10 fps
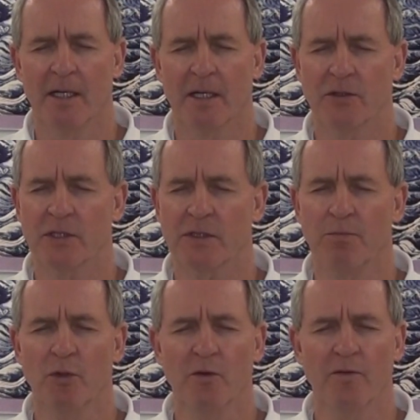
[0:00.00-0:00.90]
And just
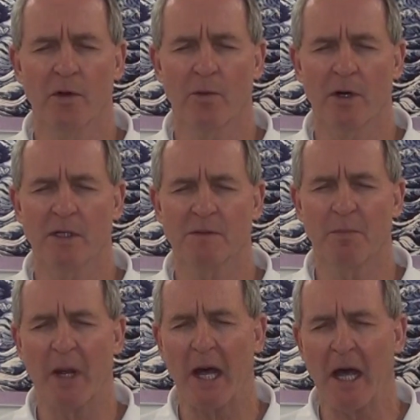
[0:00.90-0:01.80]
move your awareness
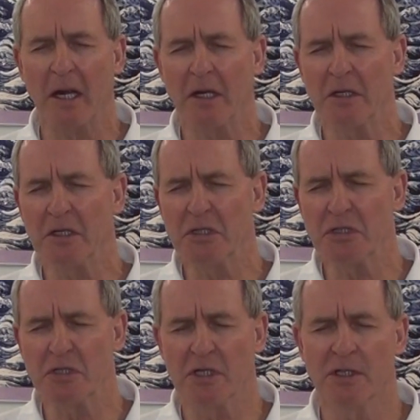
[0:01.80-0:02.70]
back an
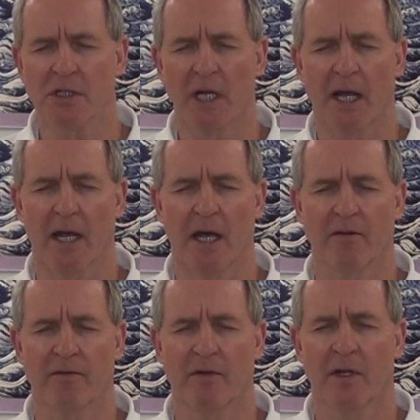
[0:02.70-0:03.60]
inch, inch and a
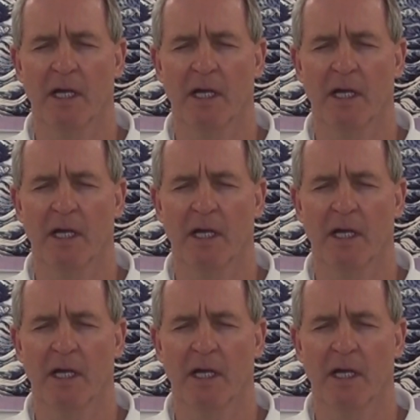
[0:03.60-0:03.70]
half.